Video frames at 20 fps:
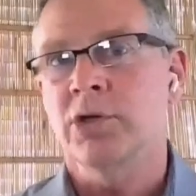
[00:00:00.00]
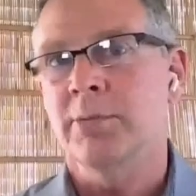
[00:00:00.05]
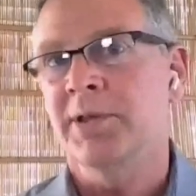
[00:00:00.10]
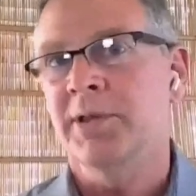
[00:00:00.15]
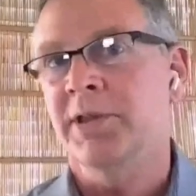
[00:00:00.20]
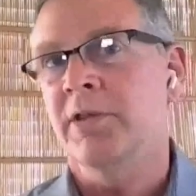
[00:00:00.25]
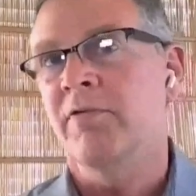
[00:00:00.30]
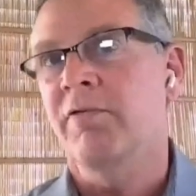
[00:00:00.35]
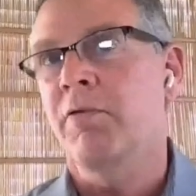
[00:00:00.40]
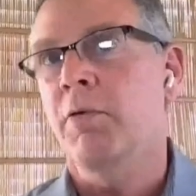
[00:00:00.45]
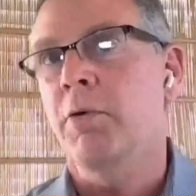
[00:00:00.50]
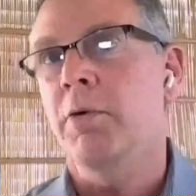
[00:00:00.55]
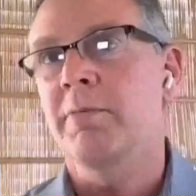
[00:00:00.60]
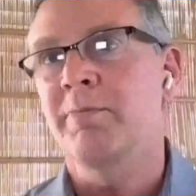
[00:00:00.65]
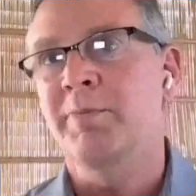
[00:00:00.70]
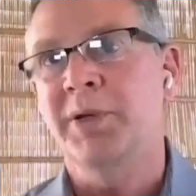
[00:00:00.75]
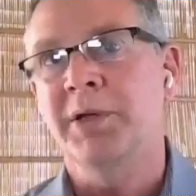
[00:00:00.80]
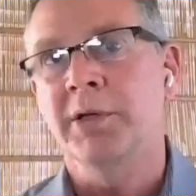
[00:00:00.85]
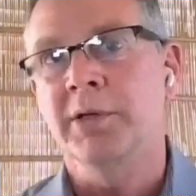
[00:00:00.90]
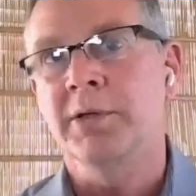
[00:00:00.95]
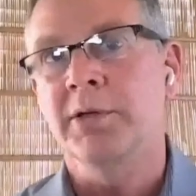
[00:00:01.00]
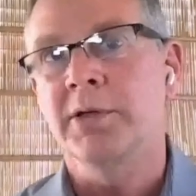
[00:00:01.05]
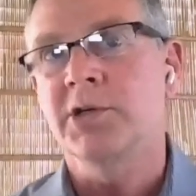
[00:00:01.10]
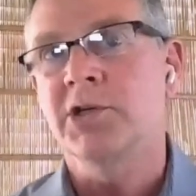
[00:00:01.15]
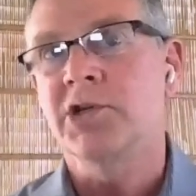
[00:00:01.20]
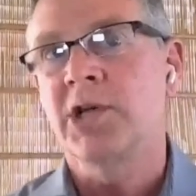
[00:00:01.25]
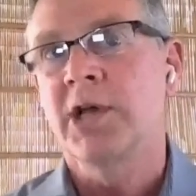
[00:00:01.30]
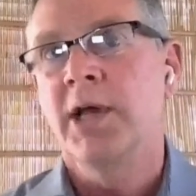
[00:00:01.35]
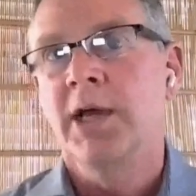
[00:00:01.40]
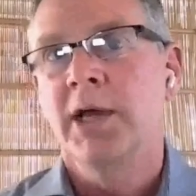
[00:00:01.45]
But the four
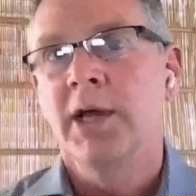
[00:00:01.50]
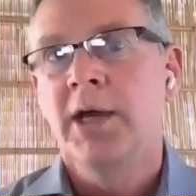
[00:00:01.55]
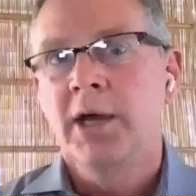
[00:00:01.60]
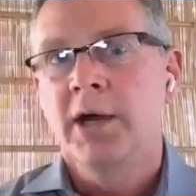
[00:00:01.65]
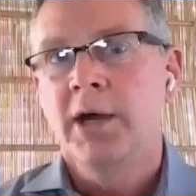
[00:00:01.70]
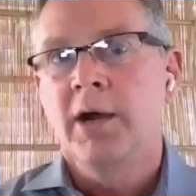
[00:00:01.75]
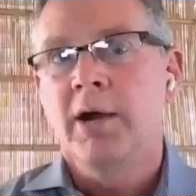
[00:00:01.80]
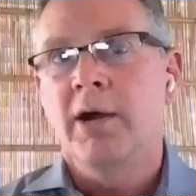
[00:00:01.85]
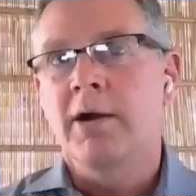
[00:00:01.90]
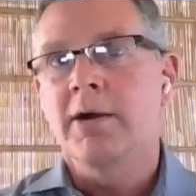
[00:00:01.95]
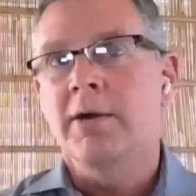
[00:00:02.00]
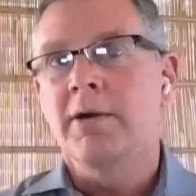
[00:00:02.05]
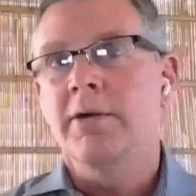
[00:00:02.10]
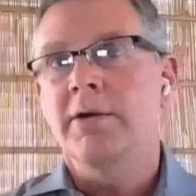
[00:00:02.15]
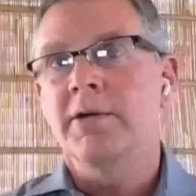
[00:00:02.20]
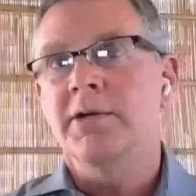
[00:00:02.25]
pillars are